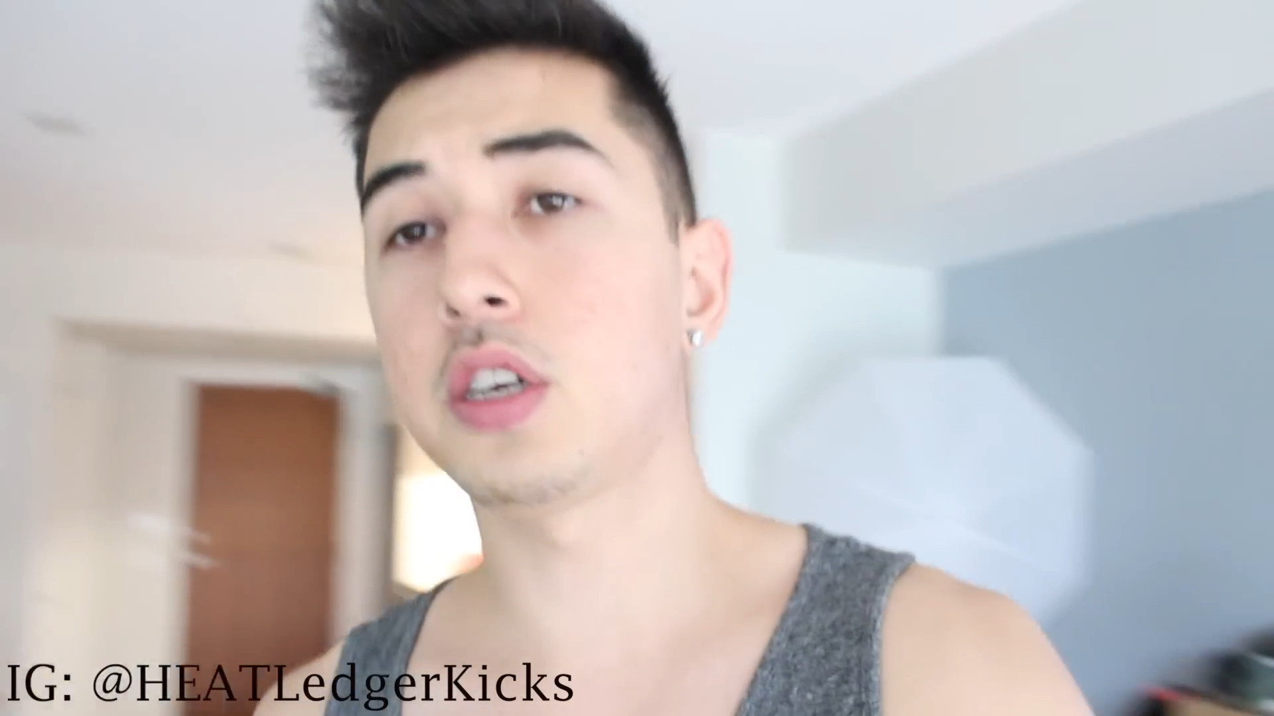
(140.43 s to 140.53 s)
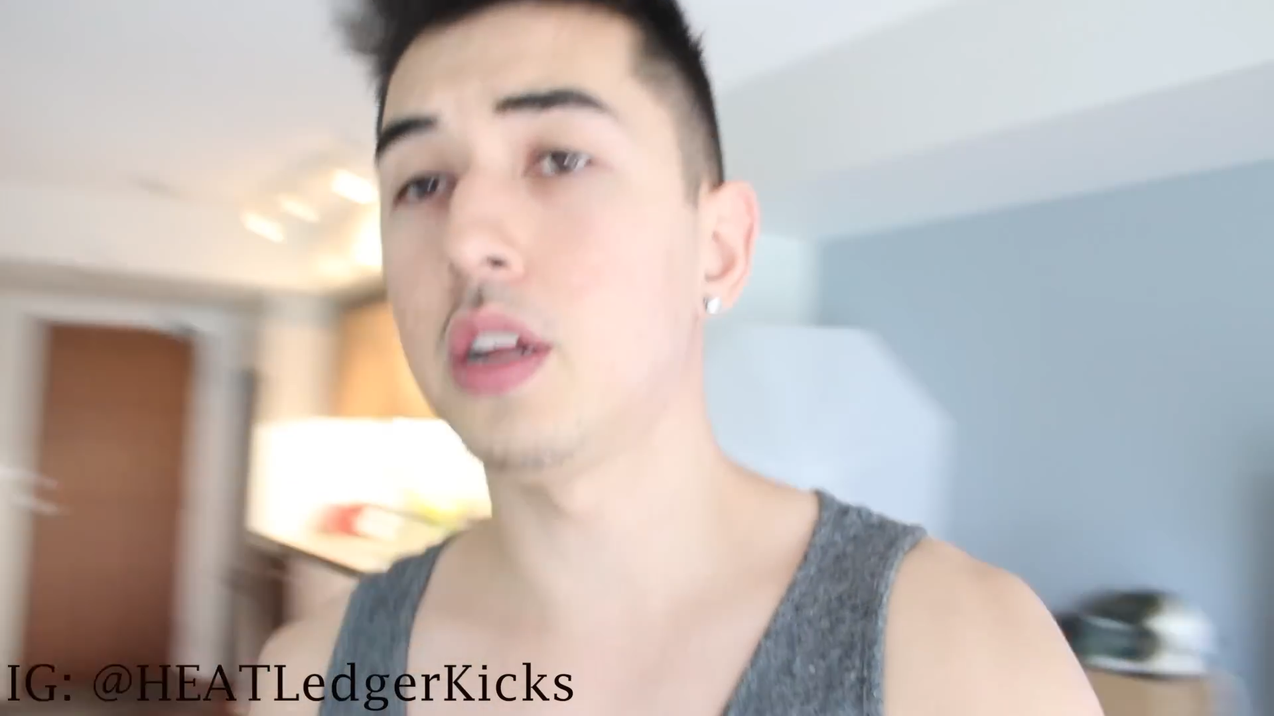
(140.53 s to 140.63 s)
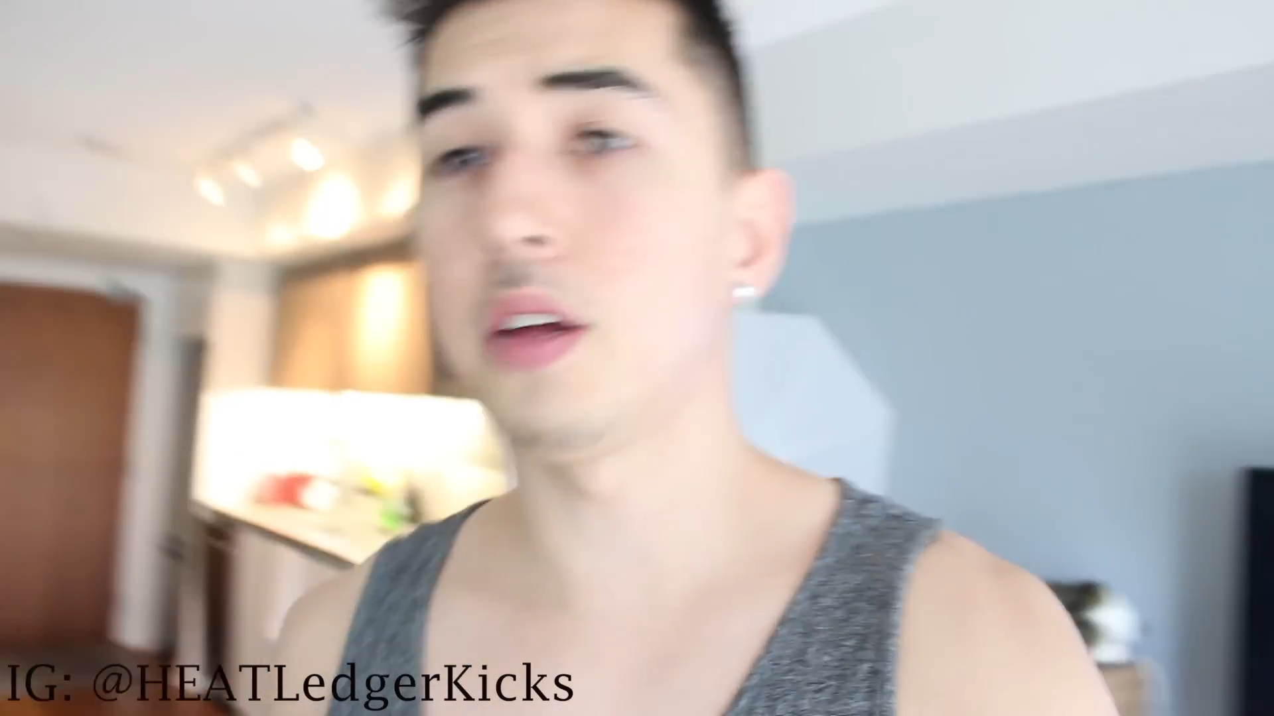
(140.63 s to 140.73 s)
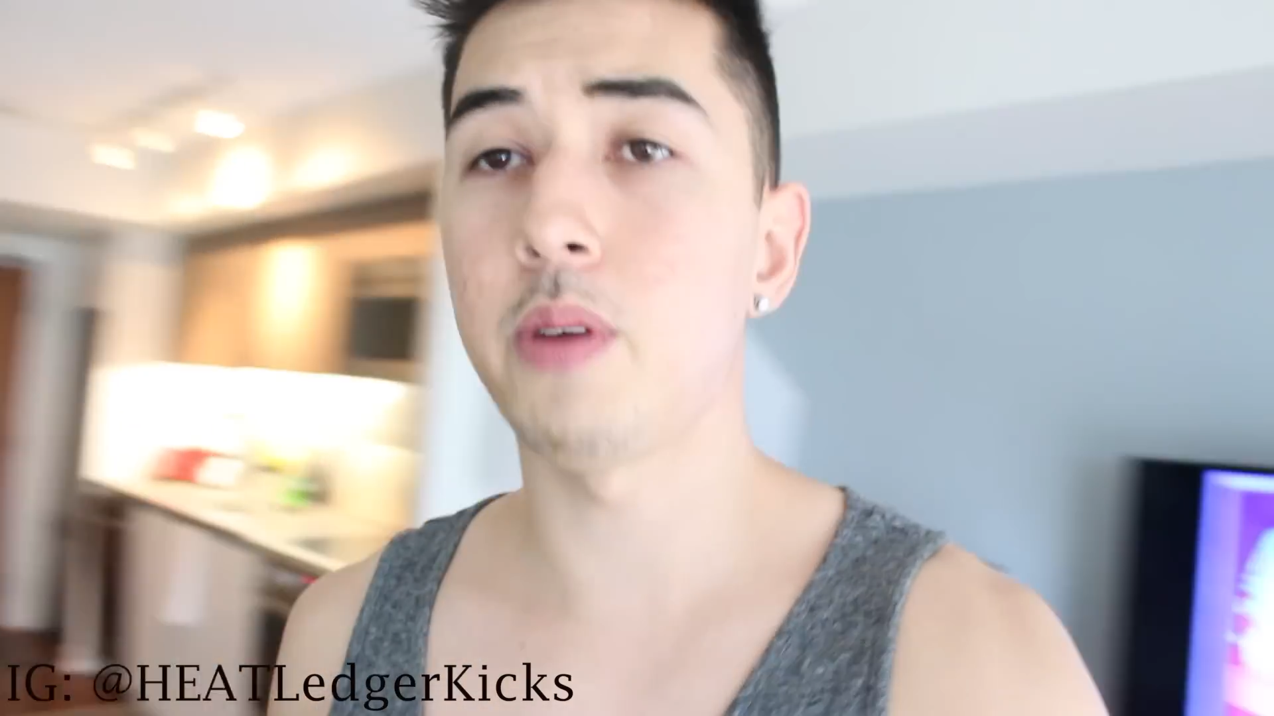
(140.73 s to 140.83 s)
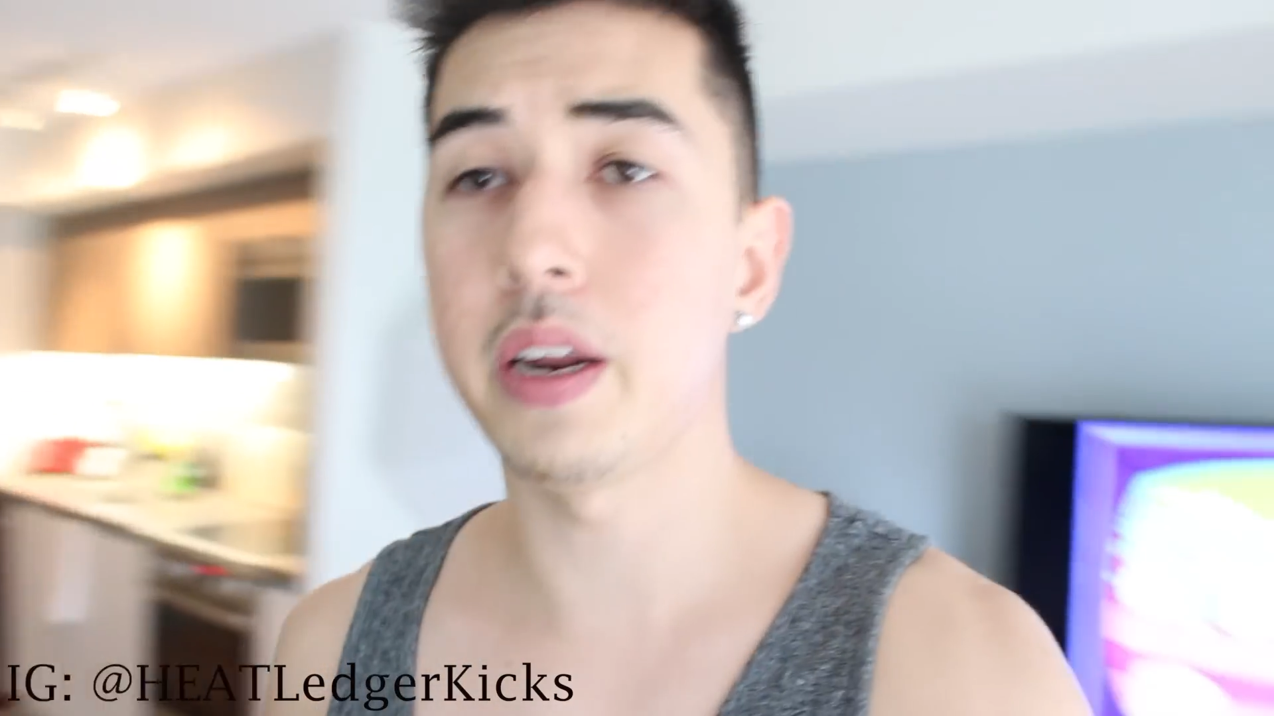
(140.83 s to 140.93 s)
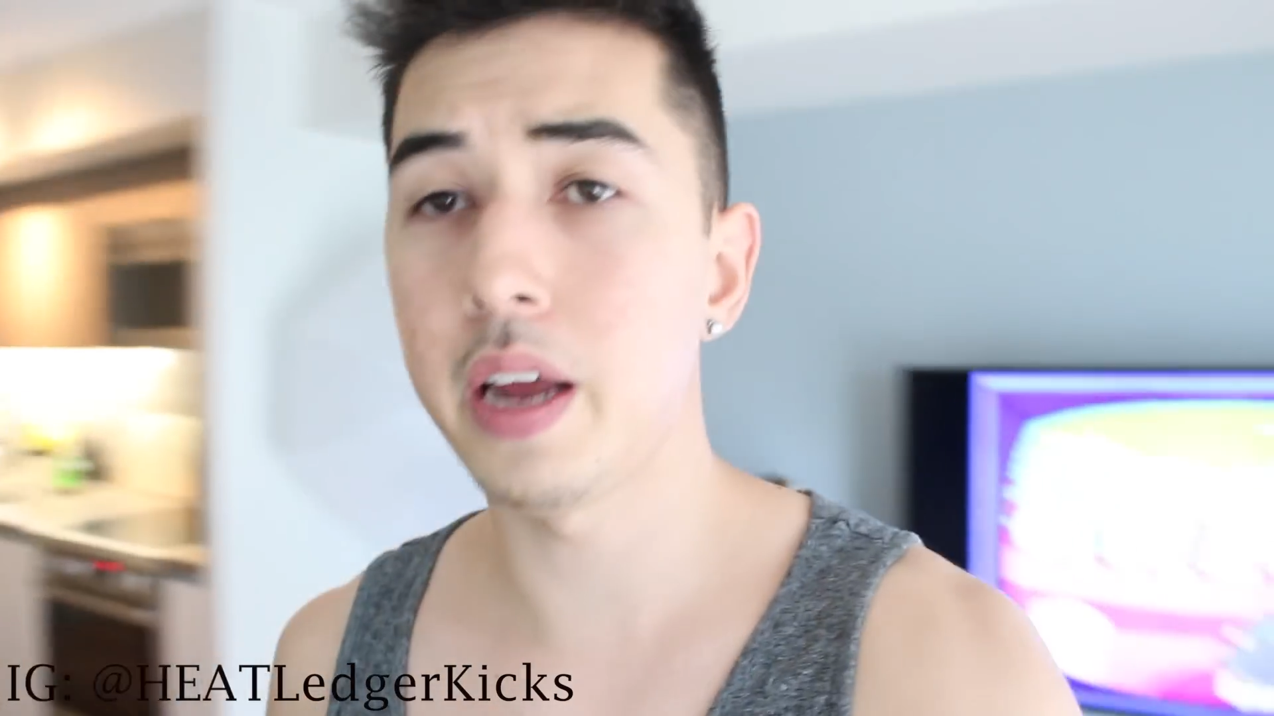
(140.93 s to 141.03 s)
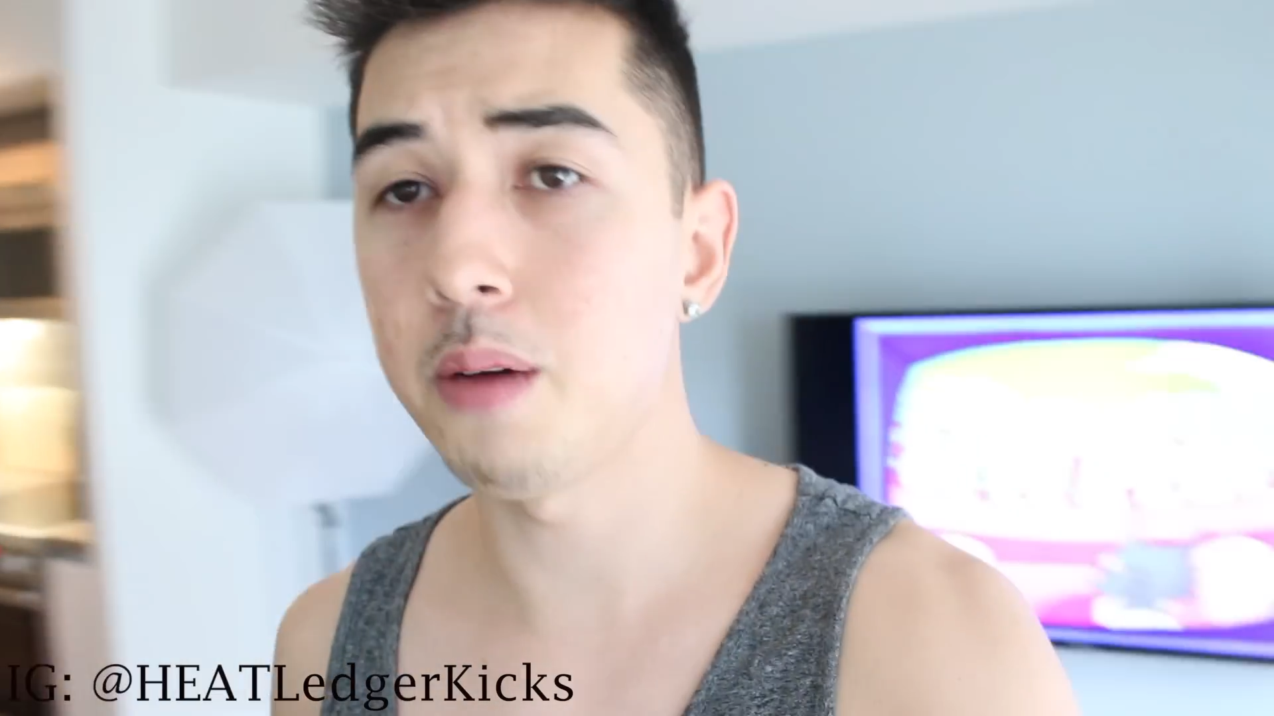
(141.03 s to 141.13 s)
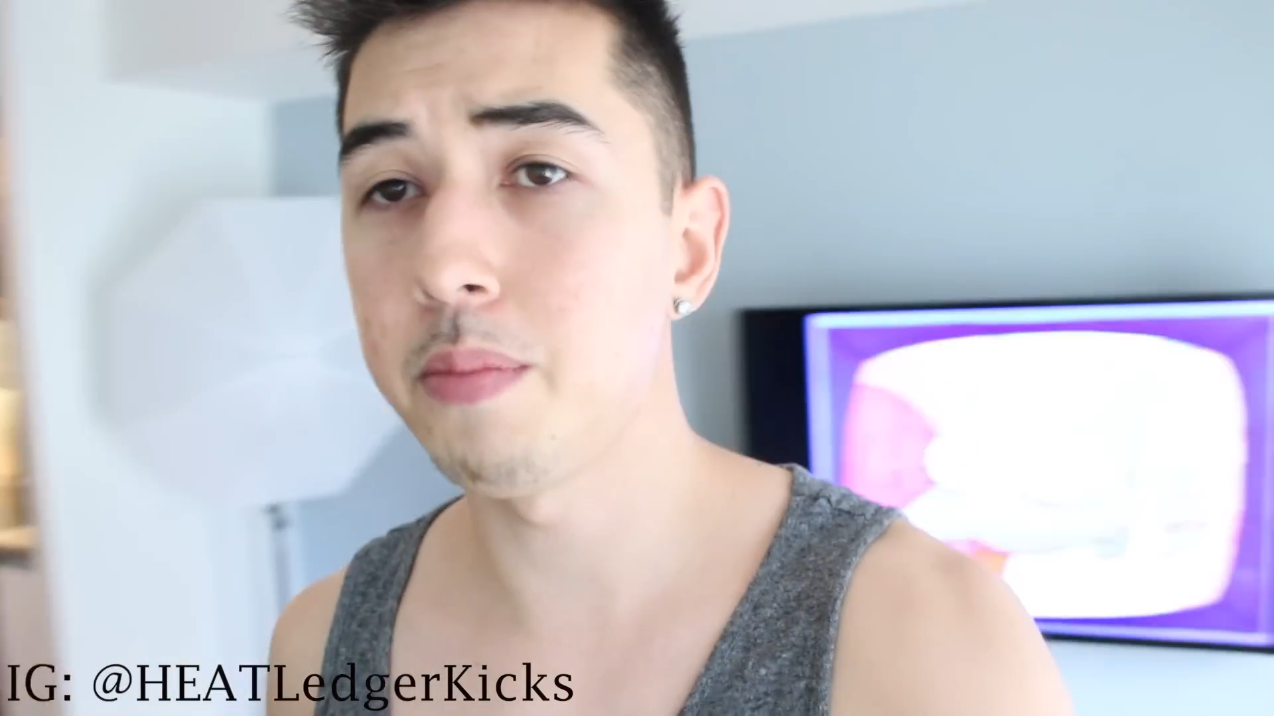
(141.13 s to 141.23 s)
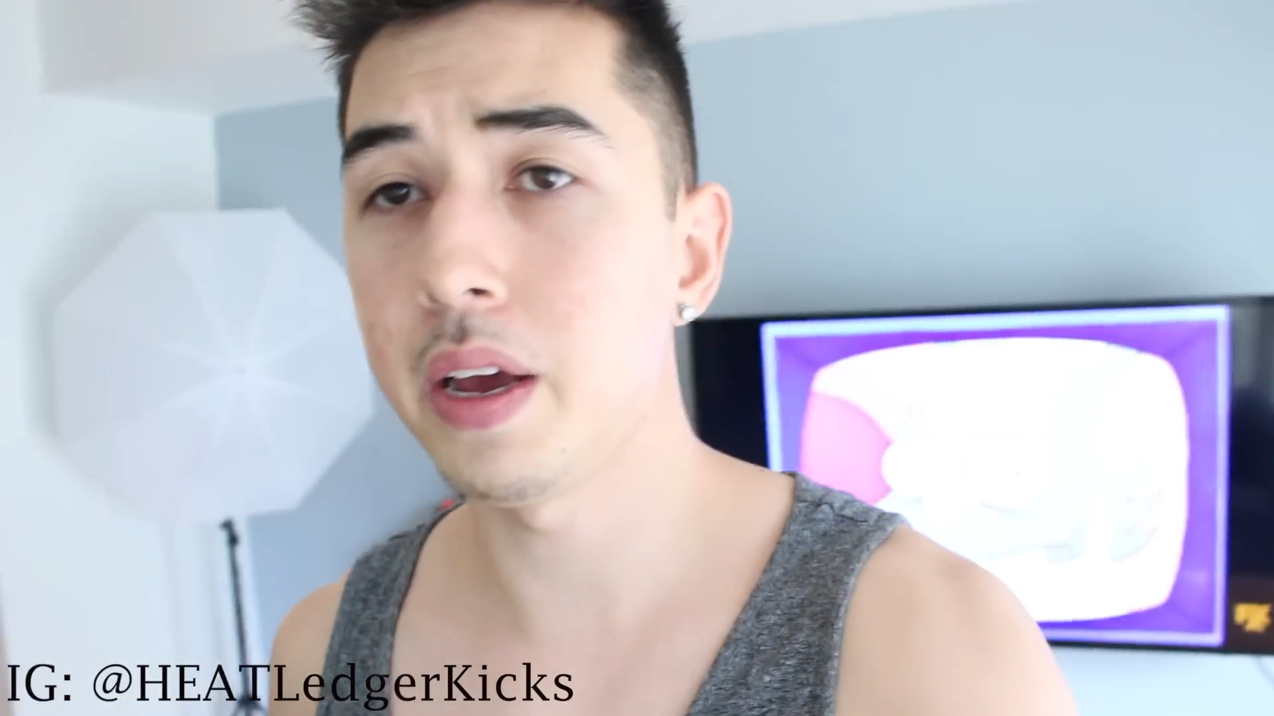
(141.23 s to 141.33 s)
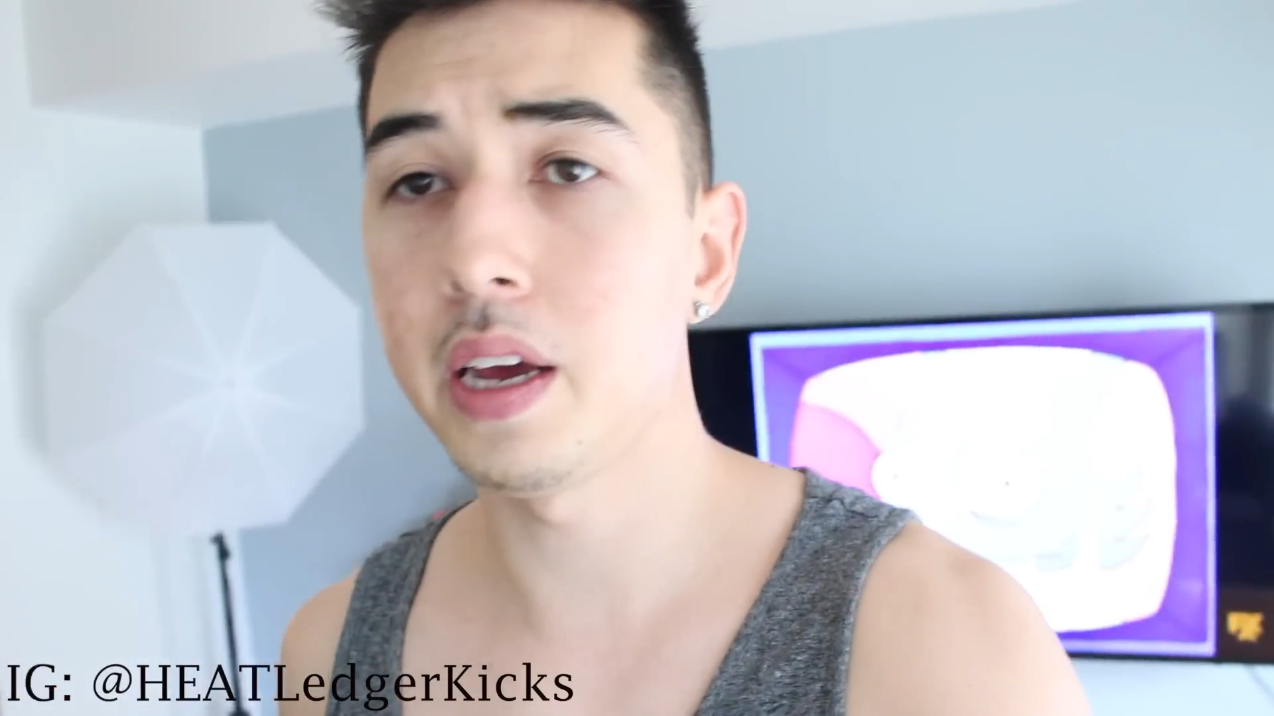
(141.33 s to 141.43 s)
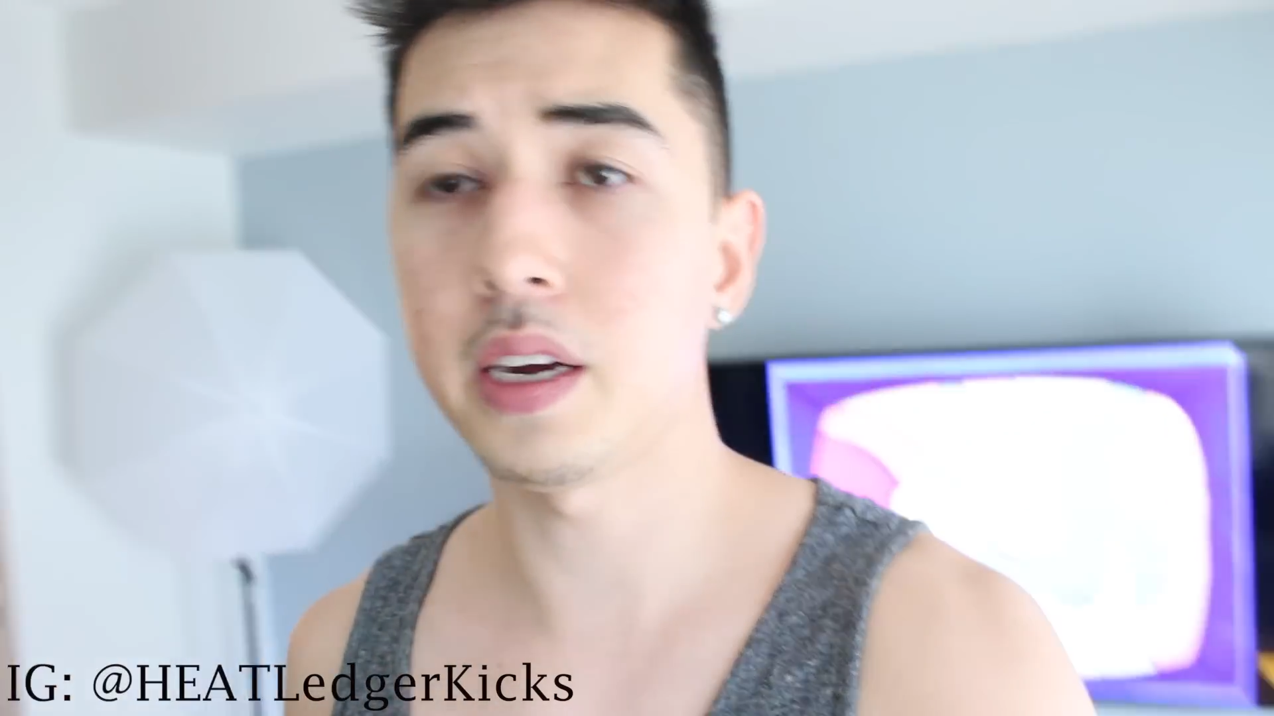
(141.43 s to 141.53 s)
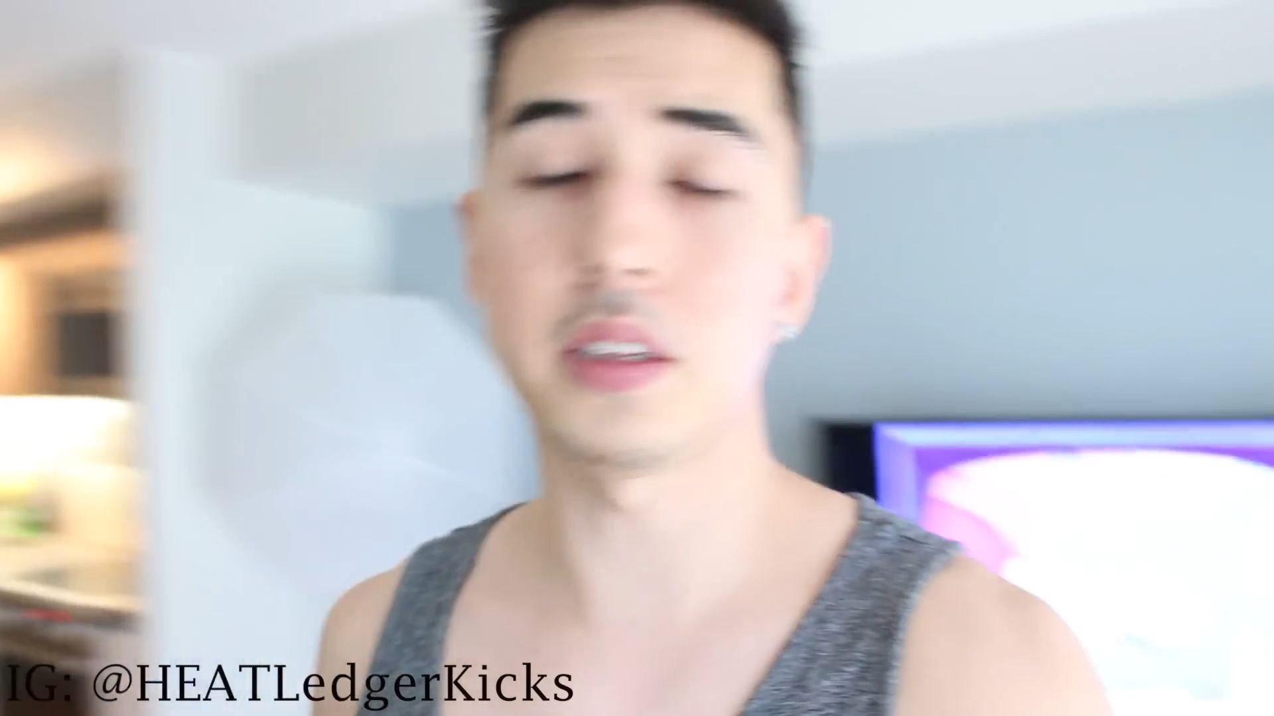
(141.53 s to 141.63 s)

chilling right now, man.